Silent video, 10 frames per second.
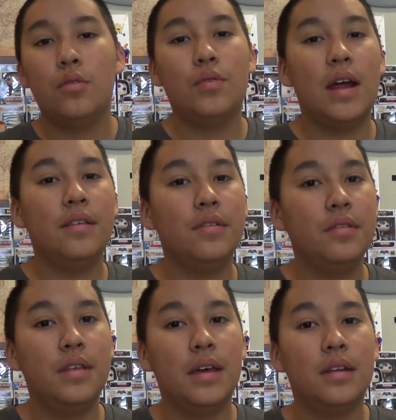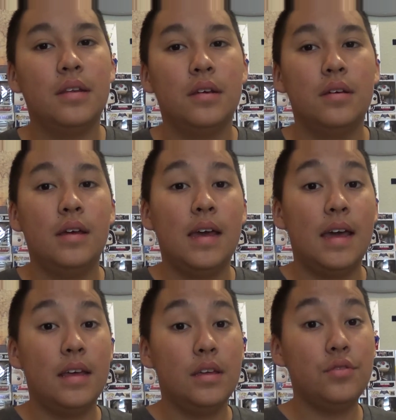rather than
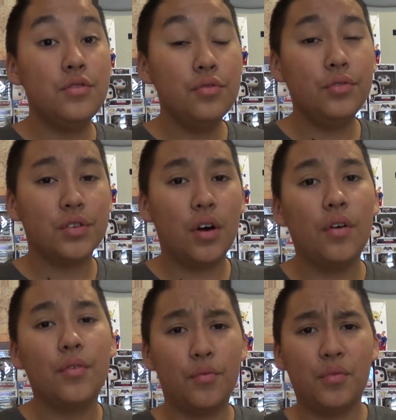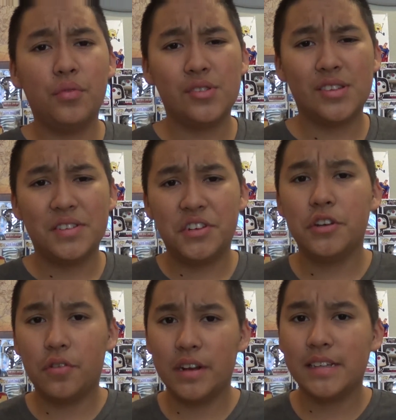use all the rules that she
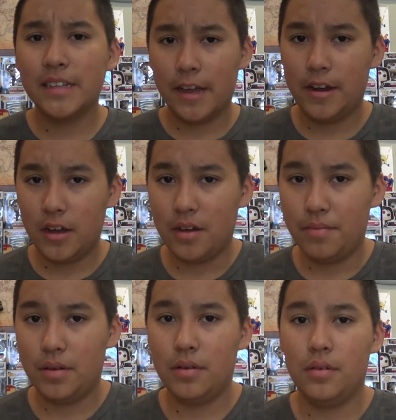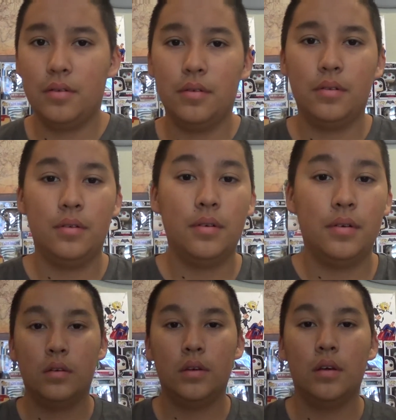already set up.
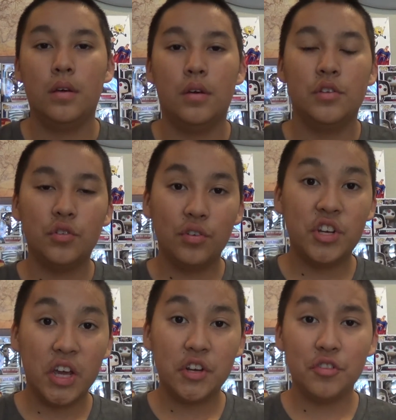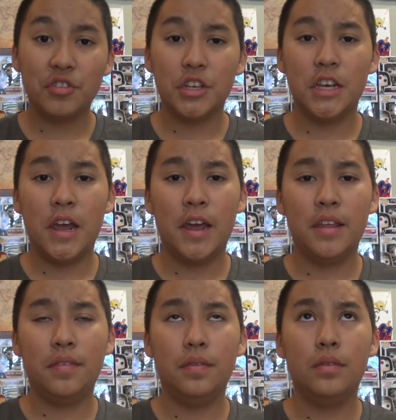So Enchantress
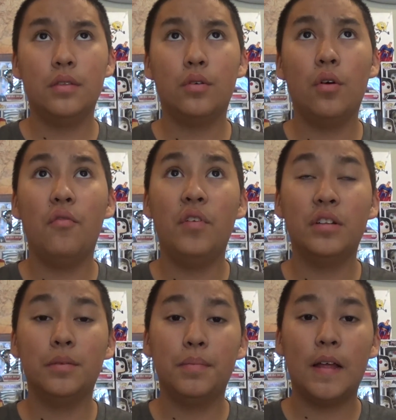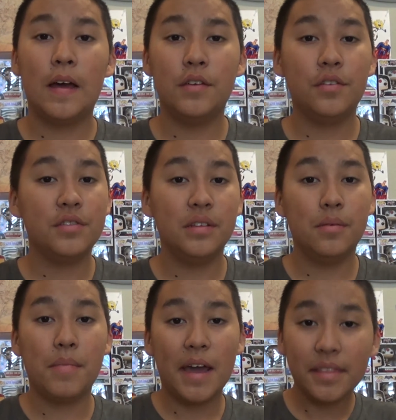and the whole villain plot using the
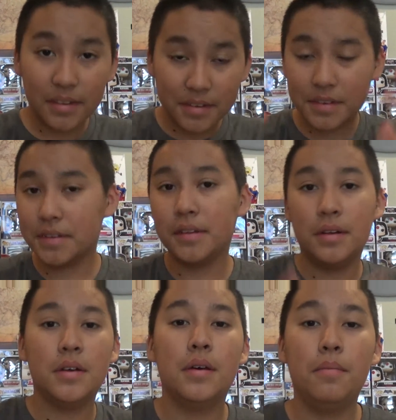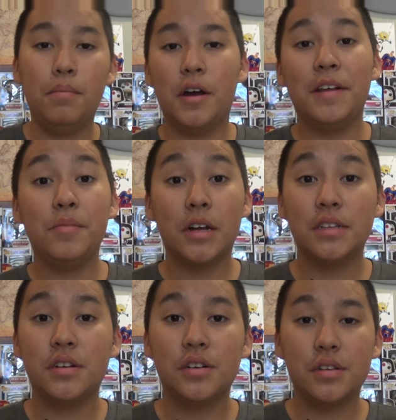mindless putty
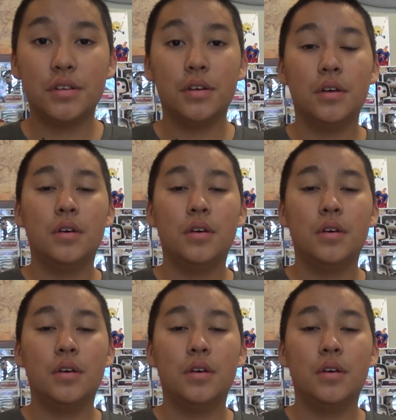monsters